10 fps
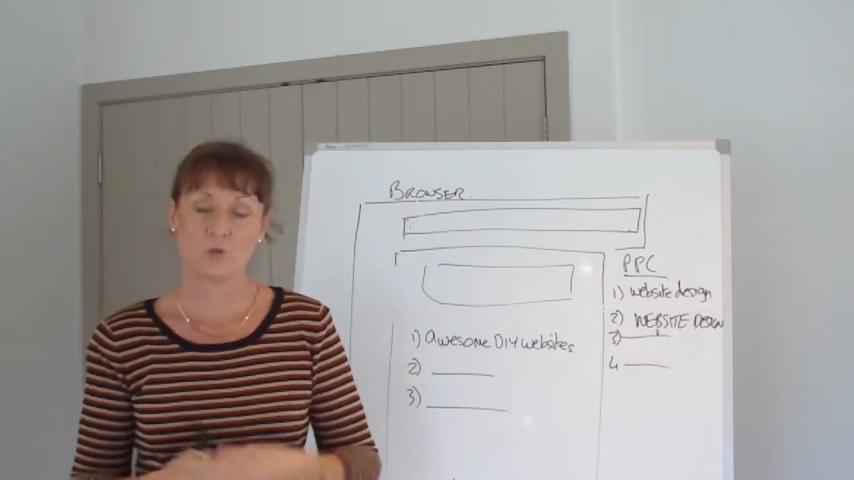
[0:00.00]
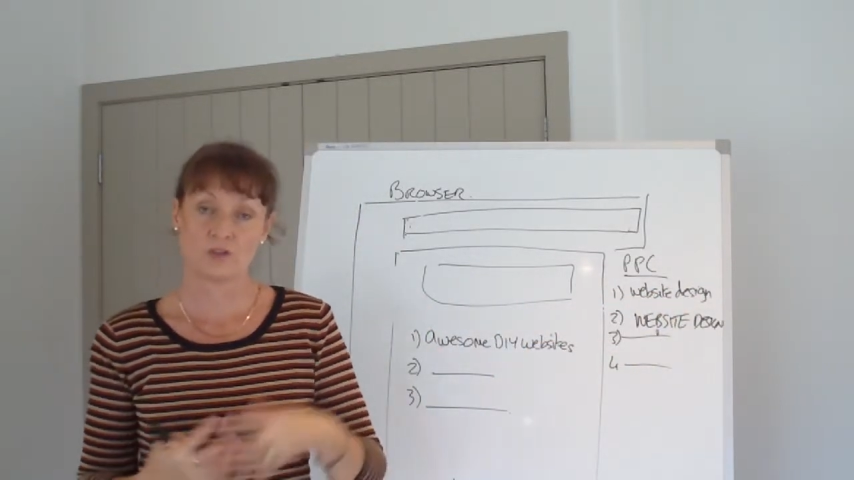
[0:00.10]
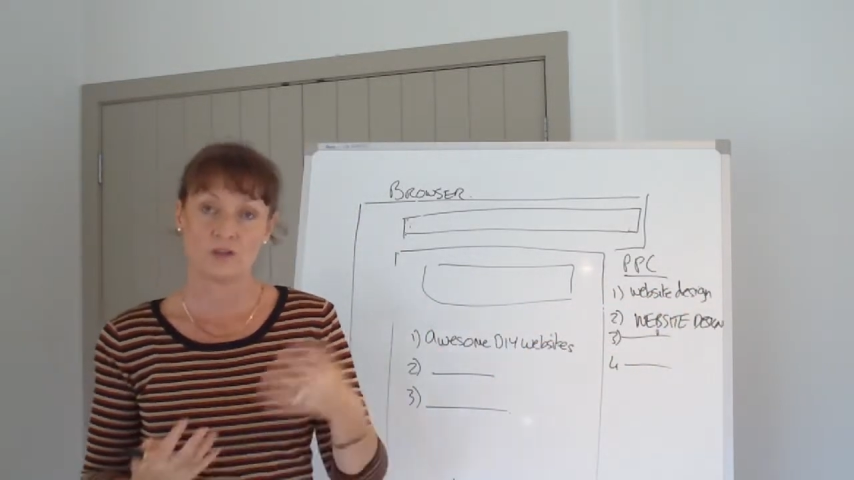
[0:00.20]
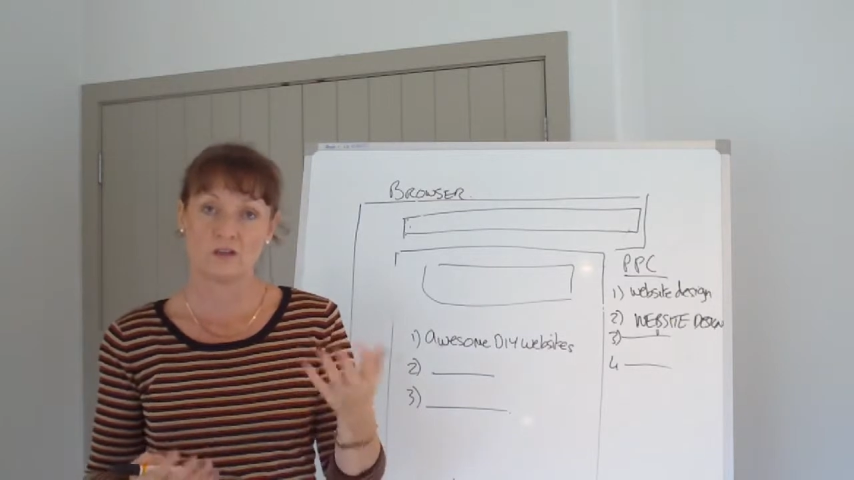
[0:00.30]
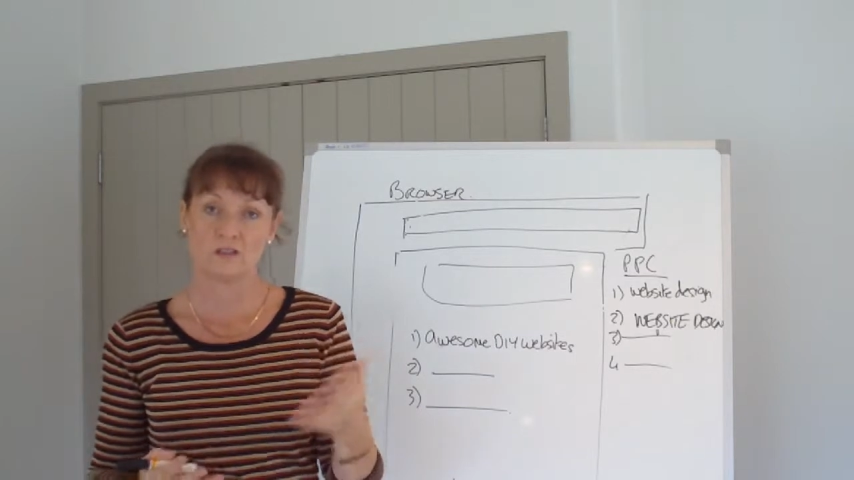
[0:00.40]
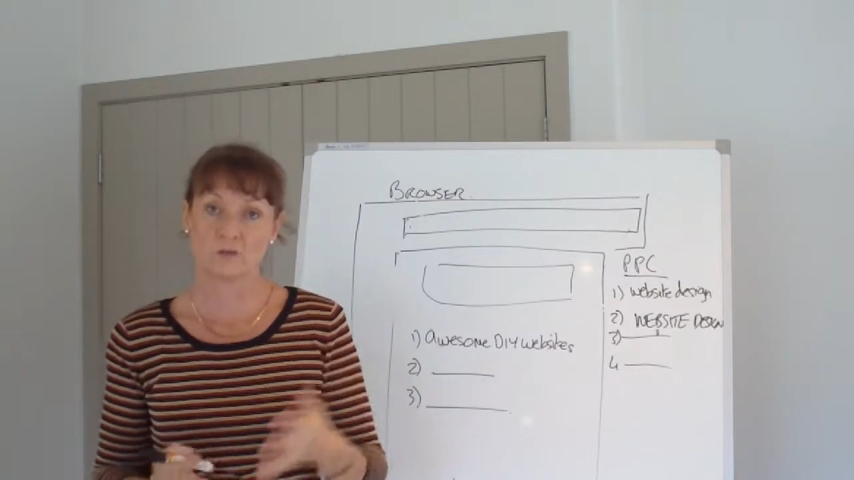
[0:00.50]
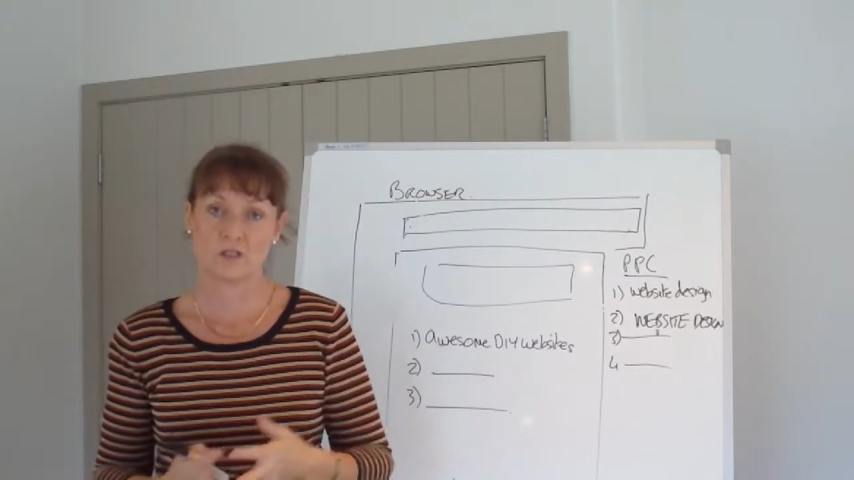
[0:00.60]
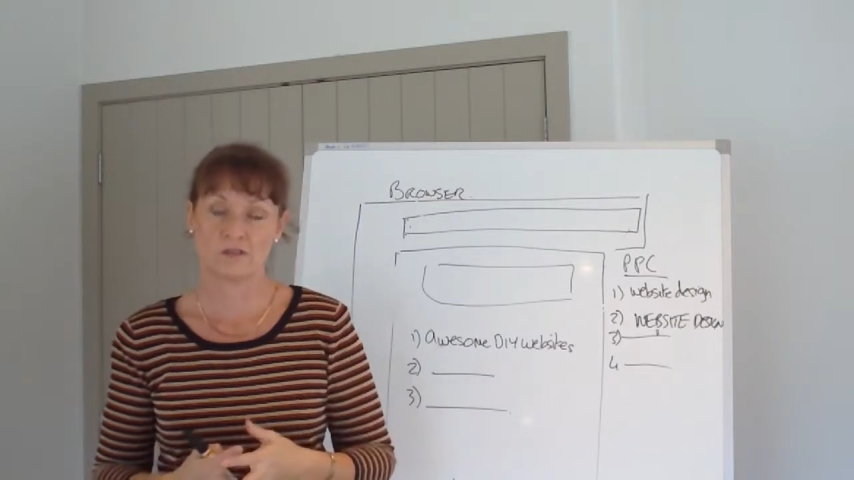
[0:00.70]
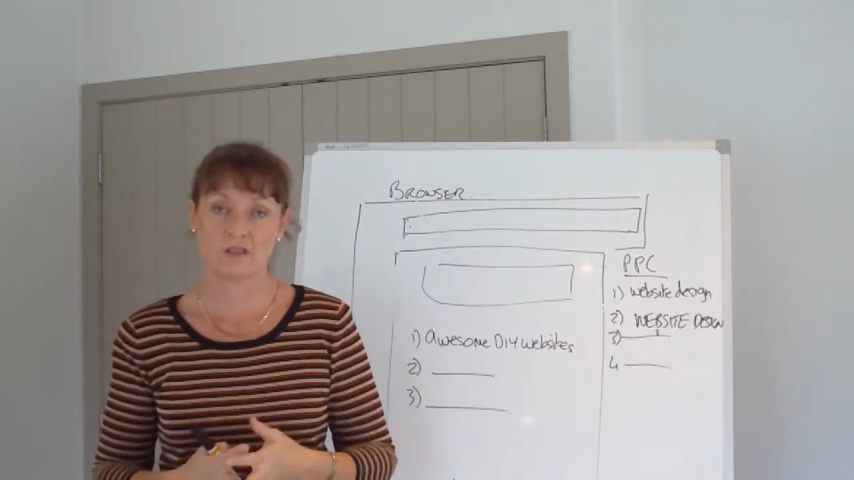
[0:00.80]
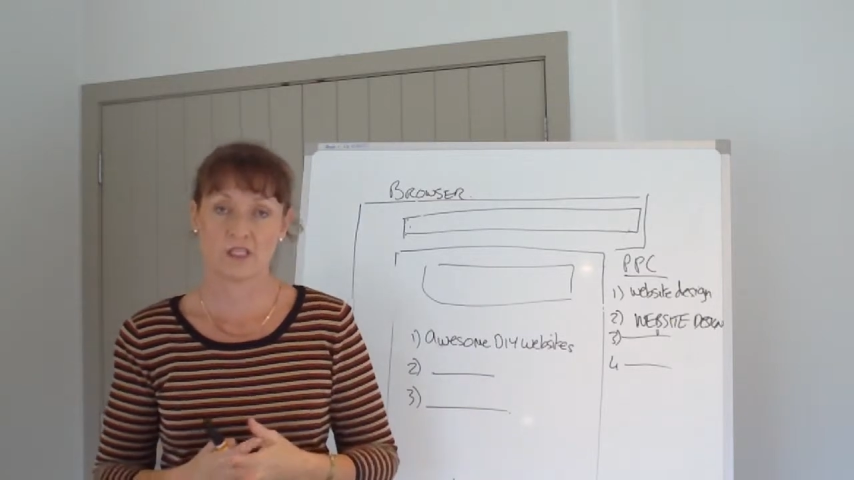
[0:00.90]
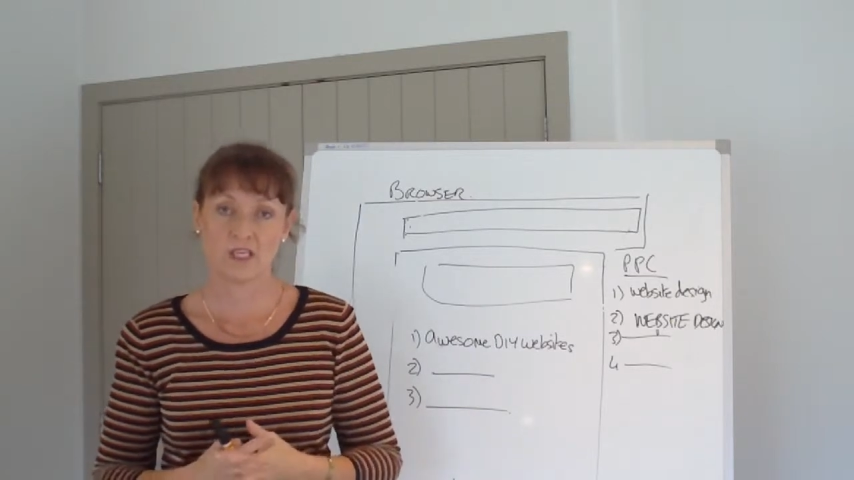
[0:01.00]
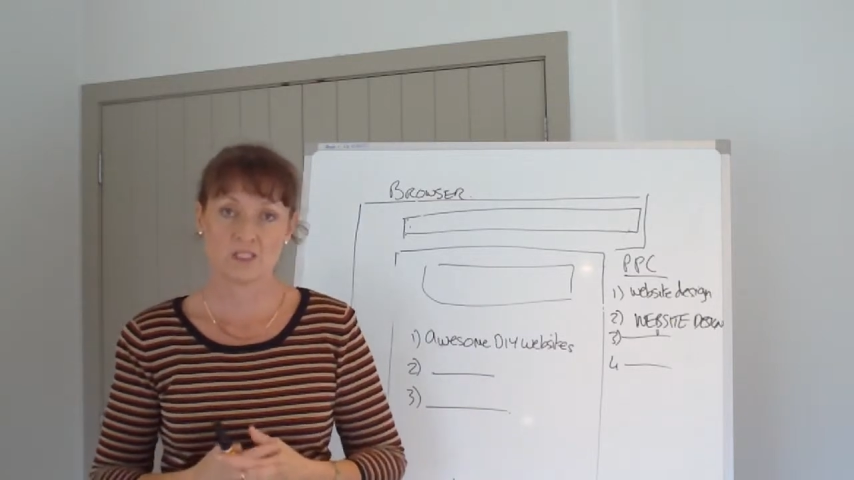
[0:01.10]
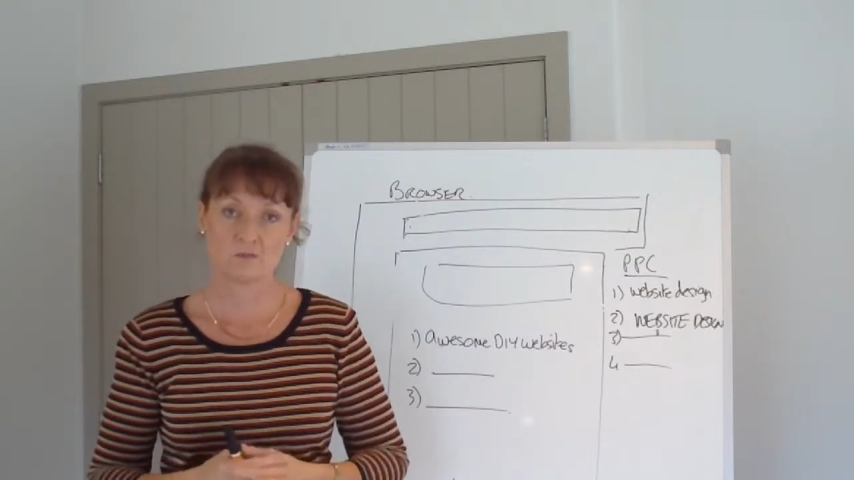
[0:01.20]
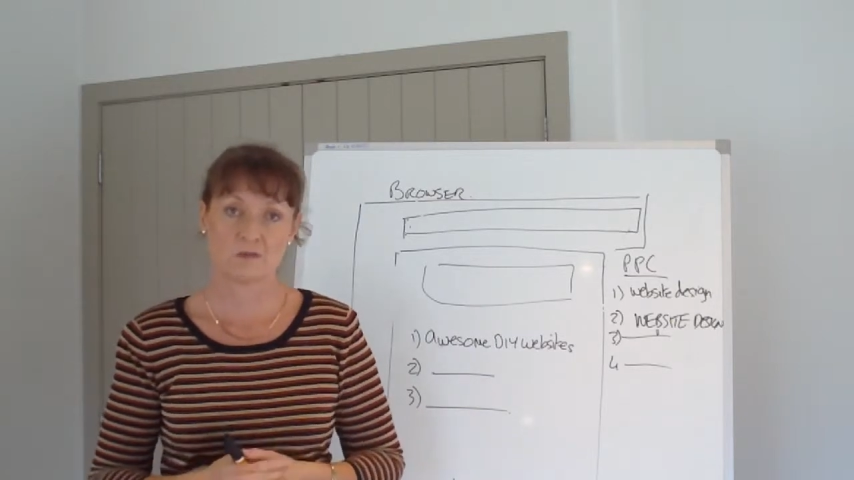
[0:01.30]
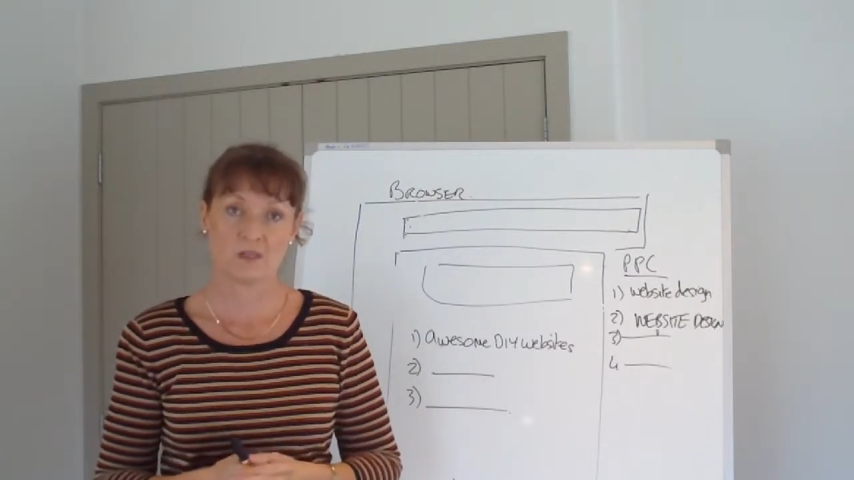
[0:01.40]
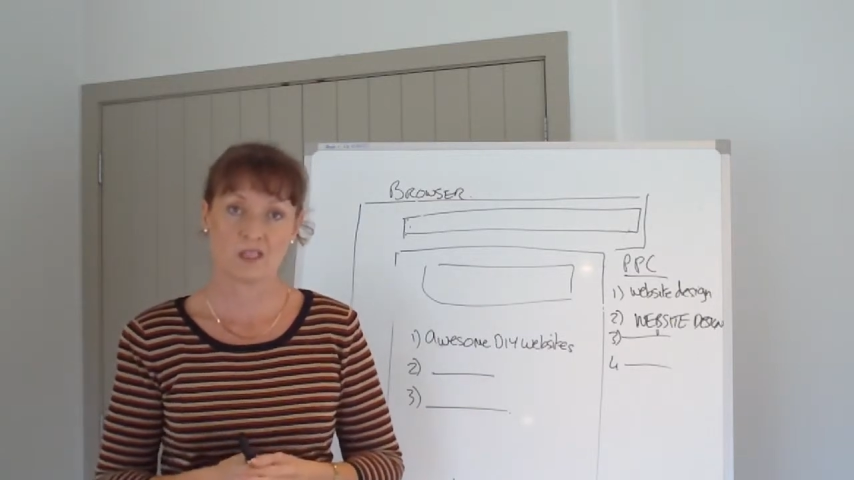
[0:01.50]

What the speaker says: or dollars, whatever the case may be,